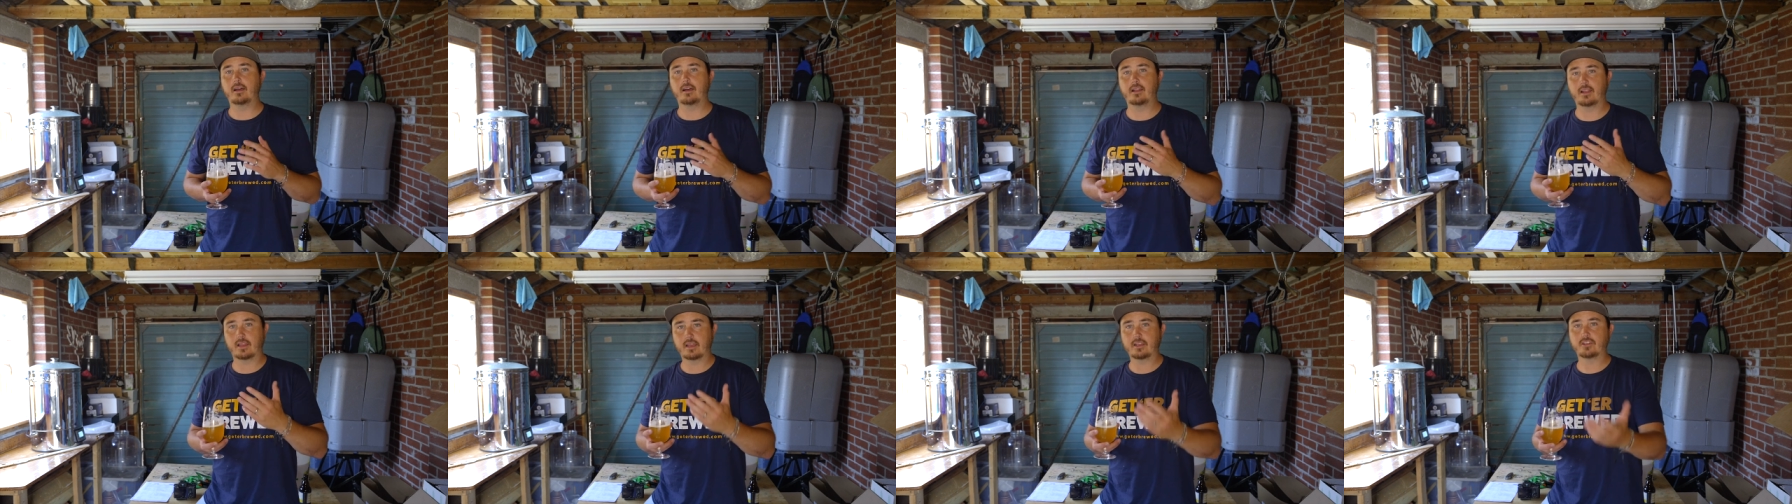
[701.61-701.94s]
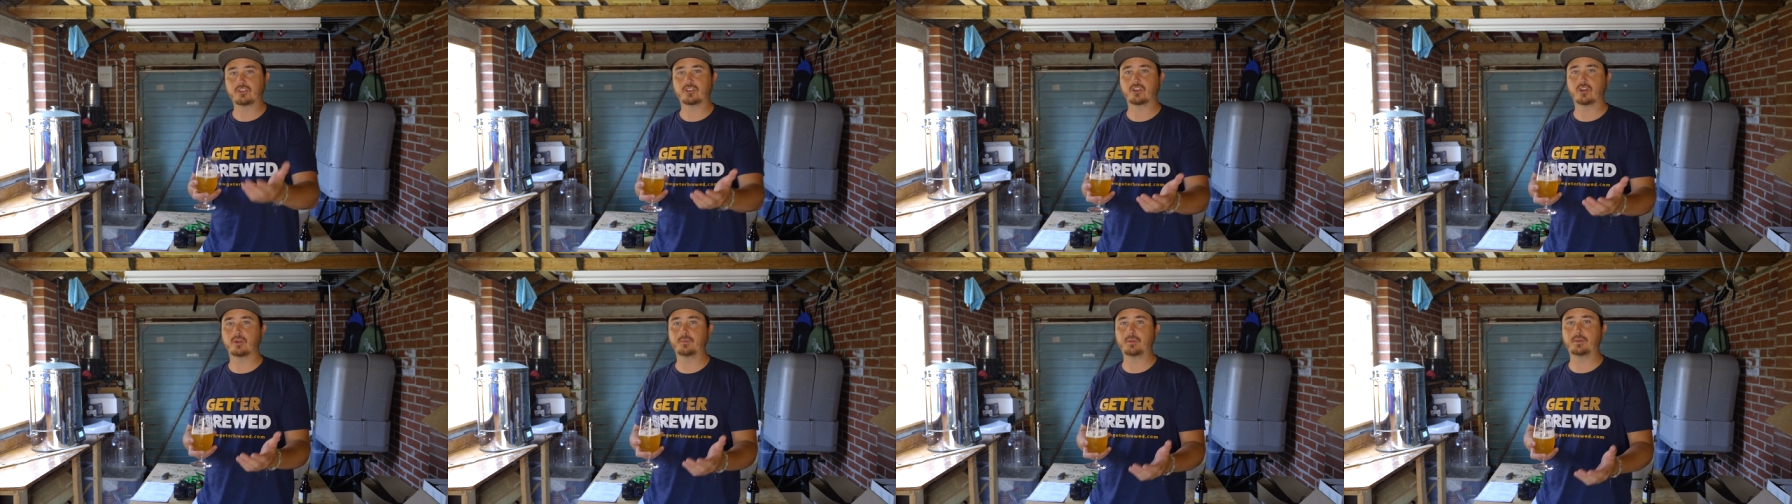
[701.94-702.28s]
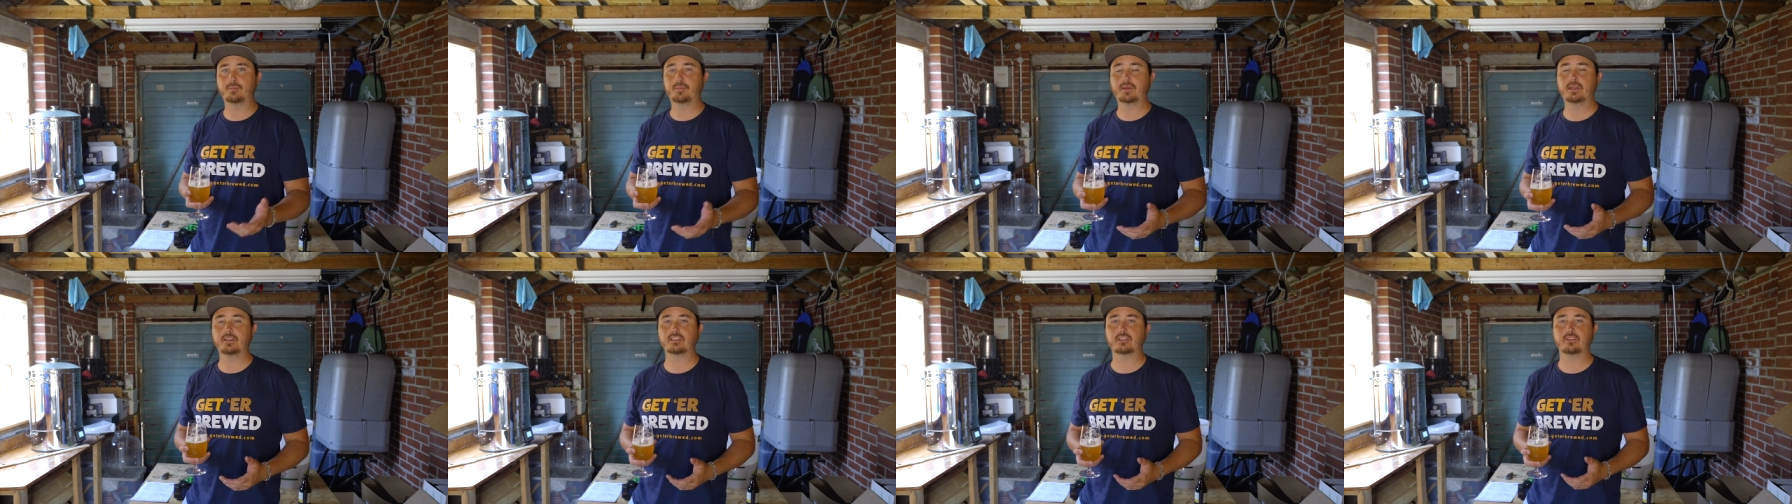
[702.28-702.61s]
a, like a German
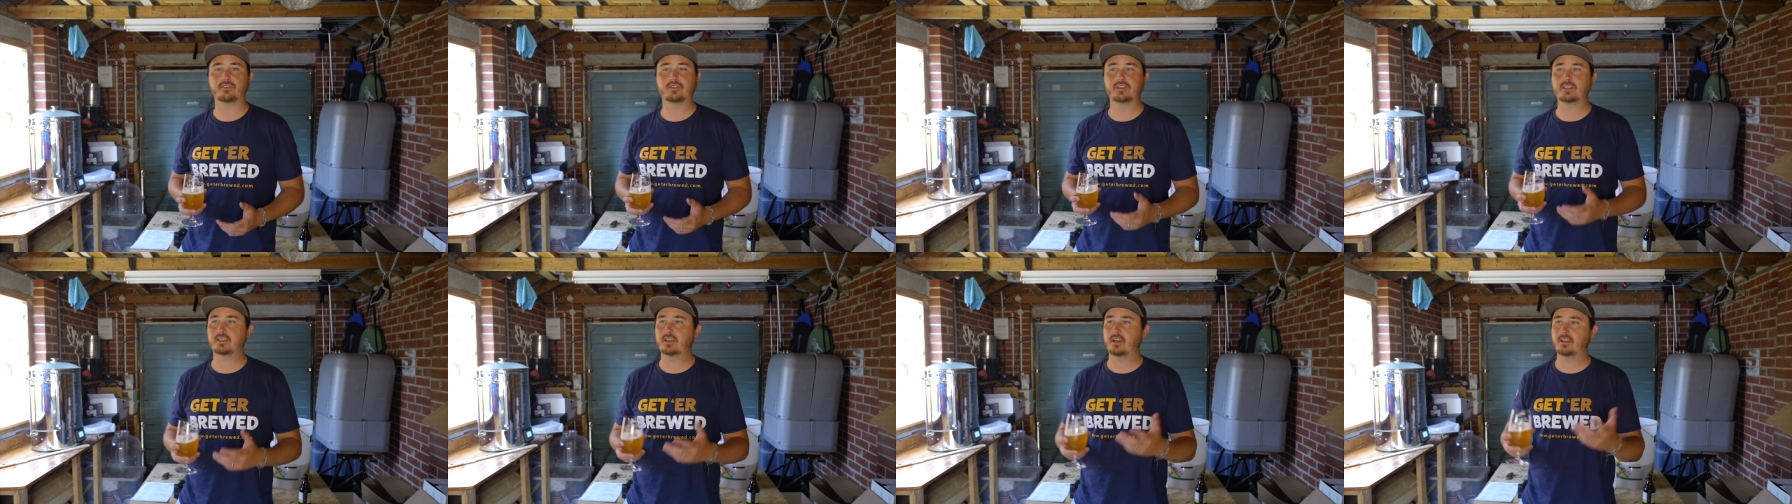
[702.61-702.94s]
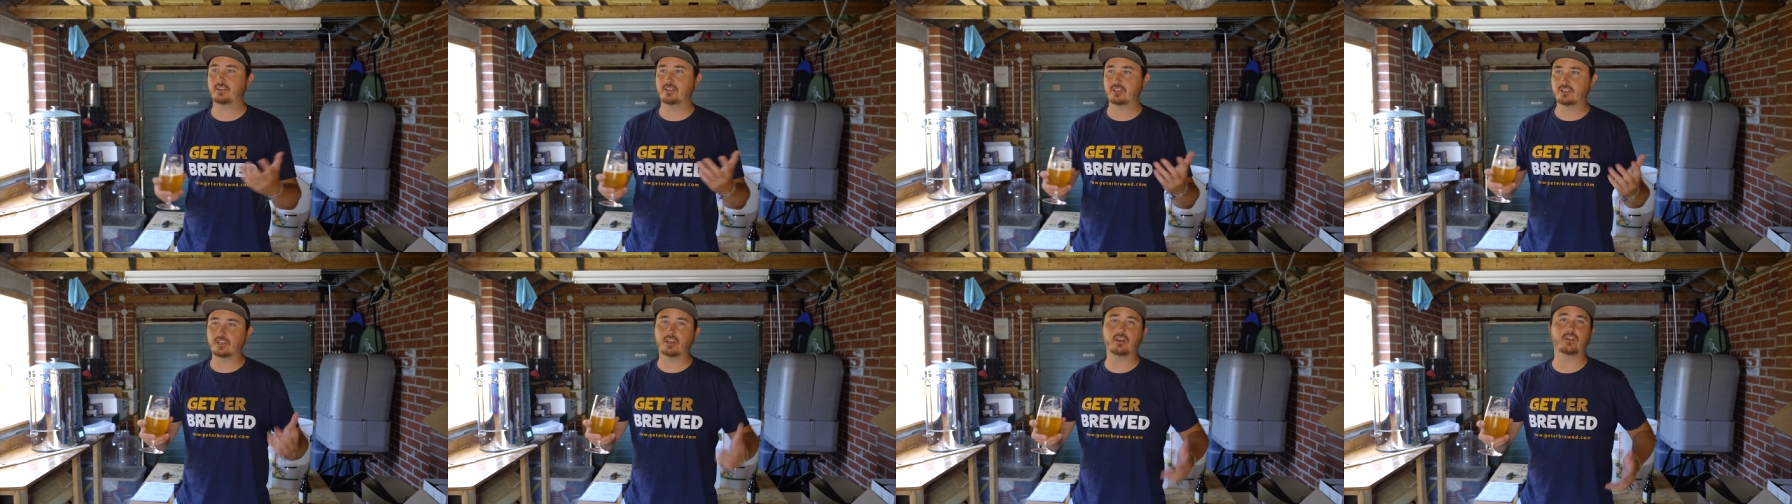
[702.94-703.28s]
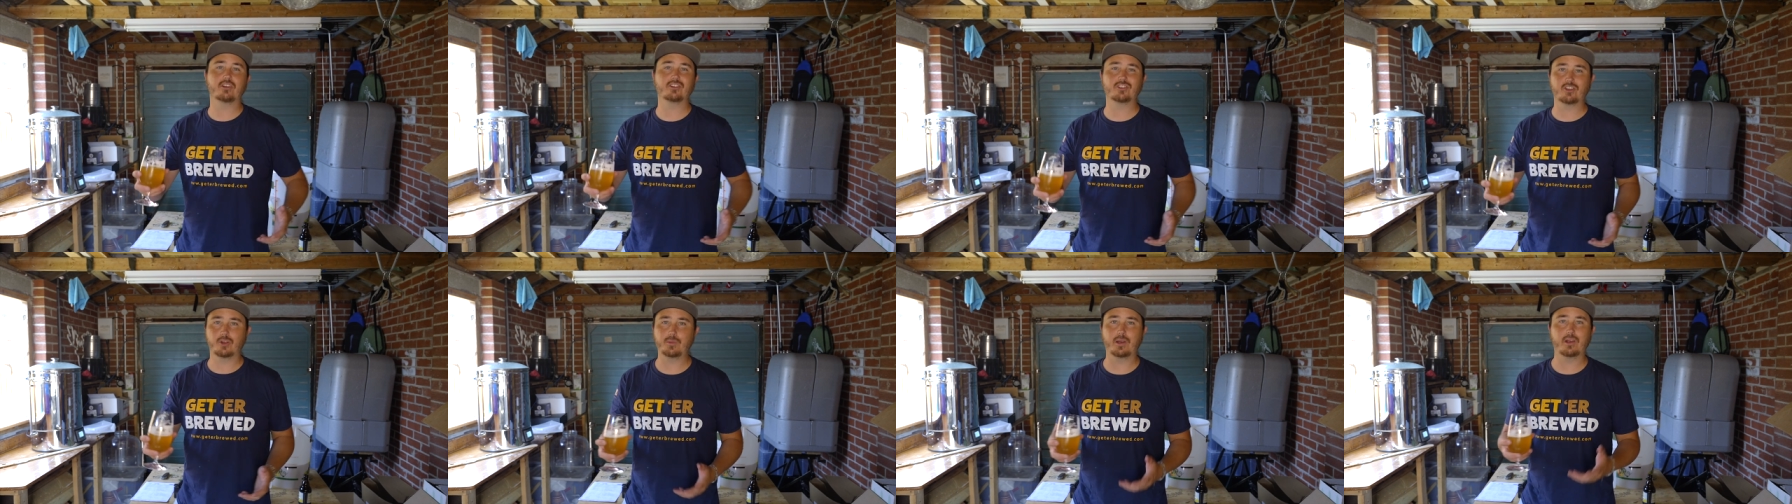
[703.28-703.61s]
Pilsner is I used to go to
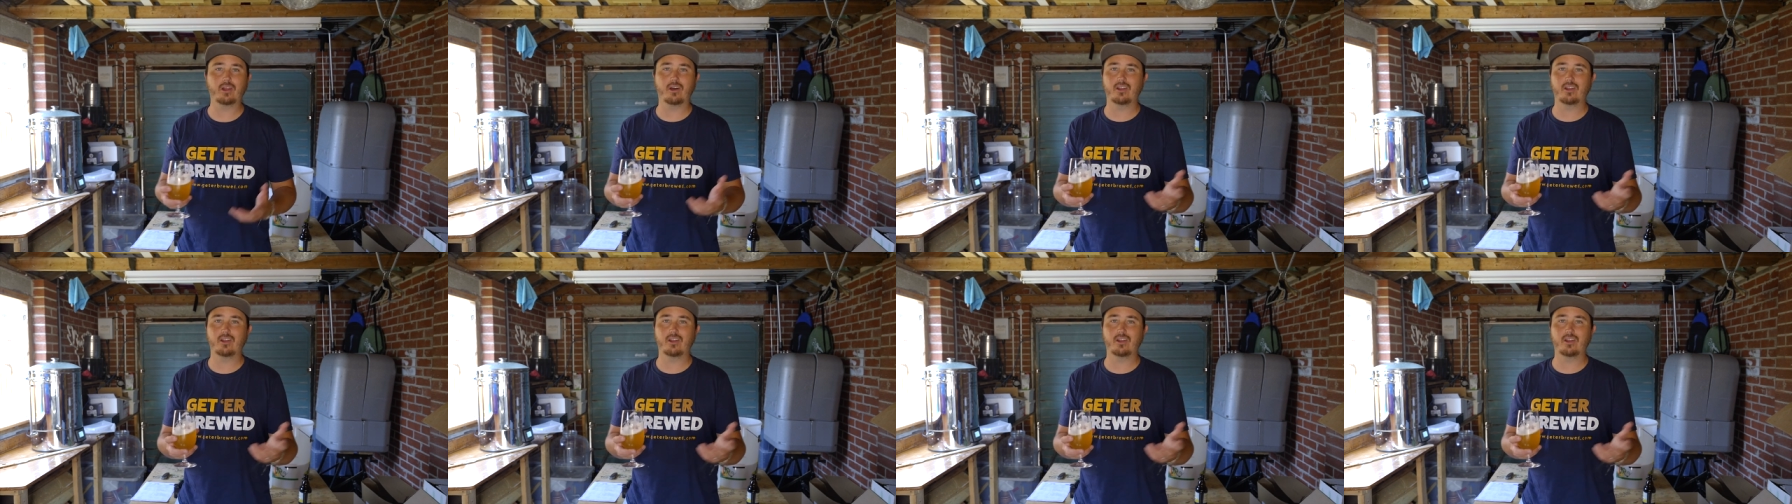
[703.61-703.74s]
Germany a